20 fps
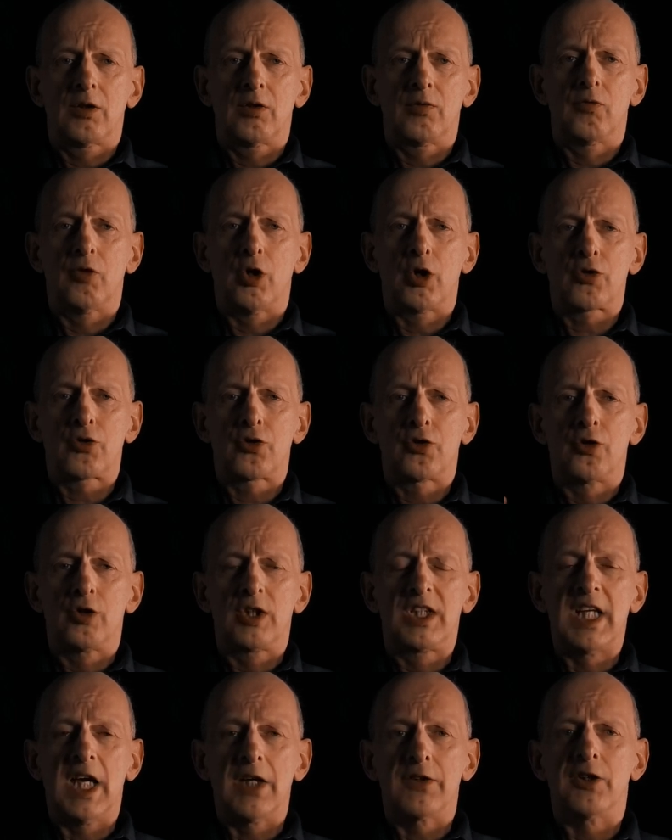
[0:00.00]
works
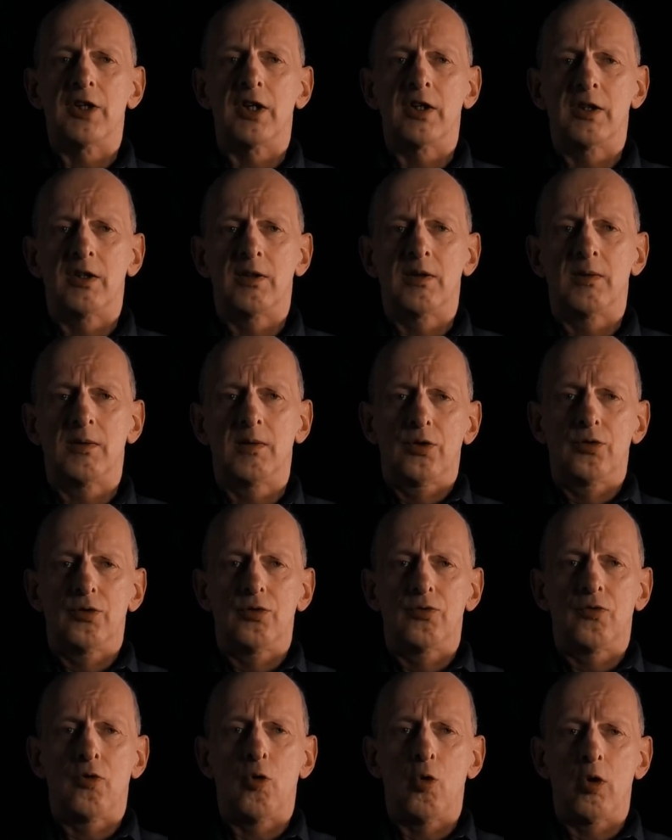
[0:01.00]
together
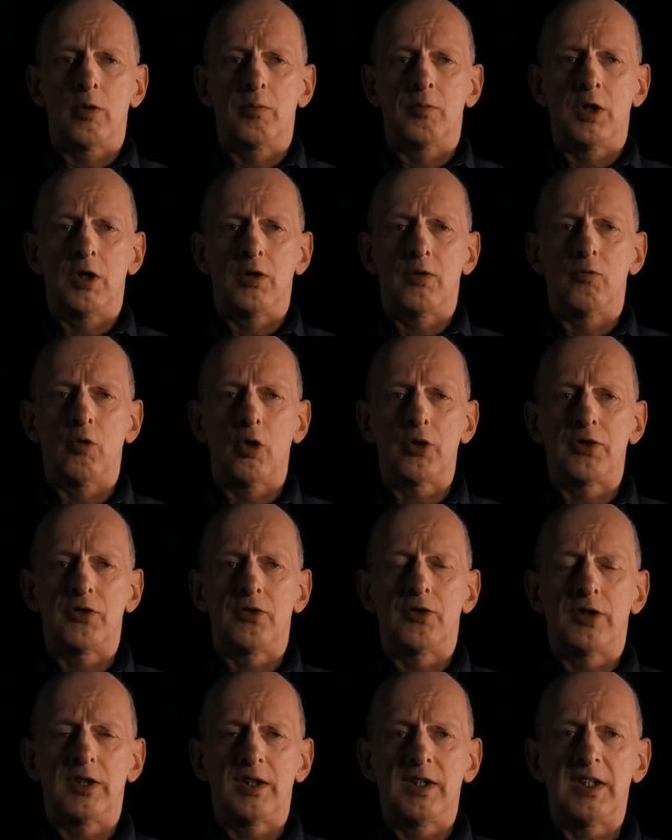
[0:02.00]
to form
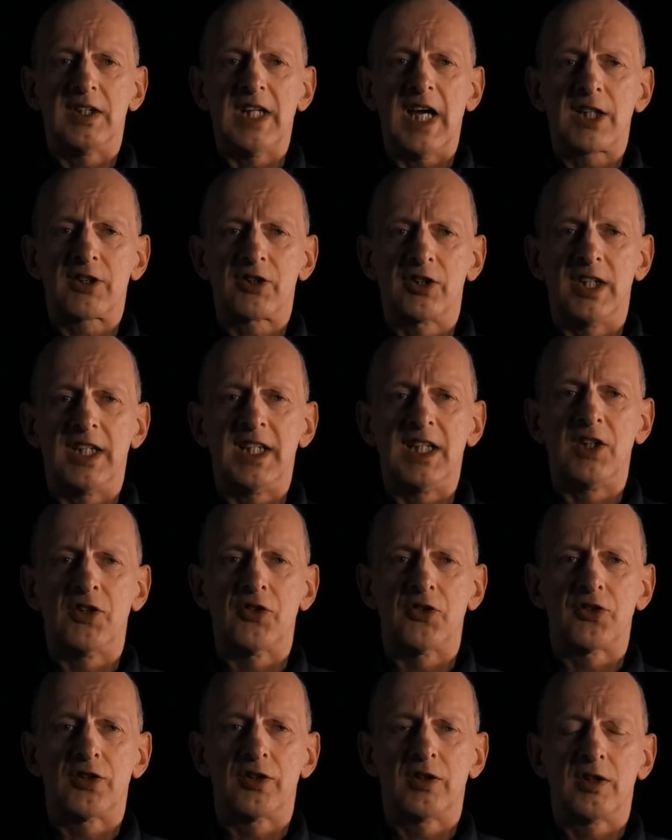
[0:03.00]
what it actually
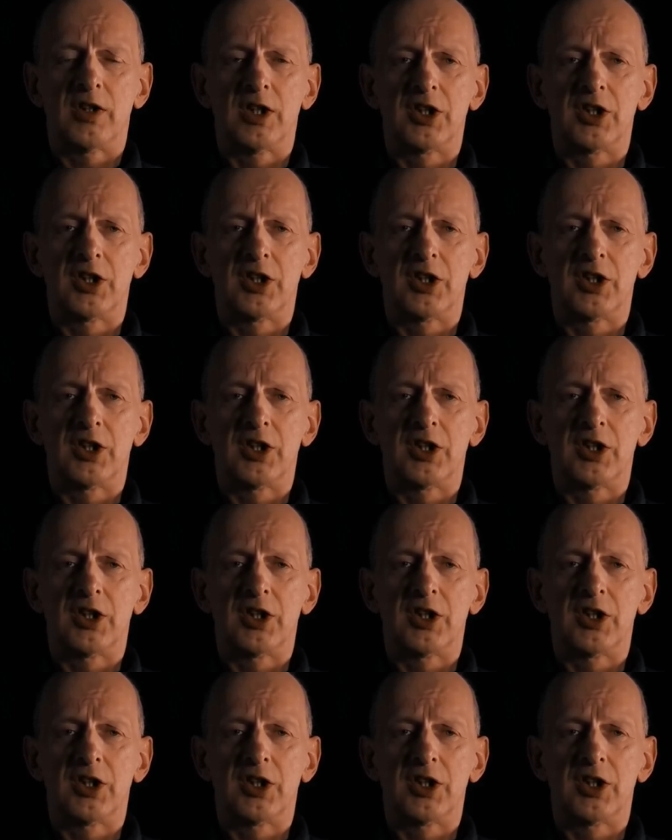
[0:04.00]
is.